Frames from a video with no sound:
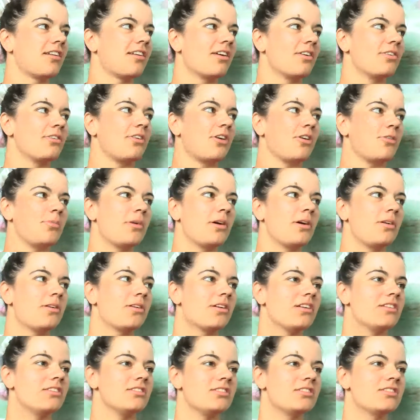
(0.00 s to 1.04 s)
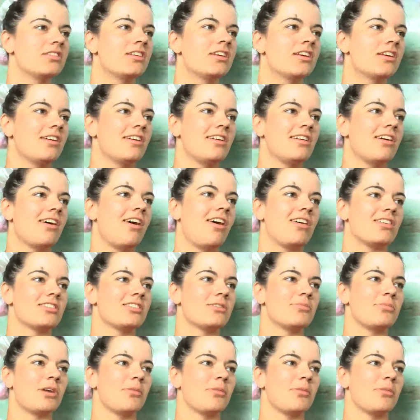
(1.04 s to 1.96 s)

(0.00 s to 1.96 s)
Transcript: under our belt is awesome.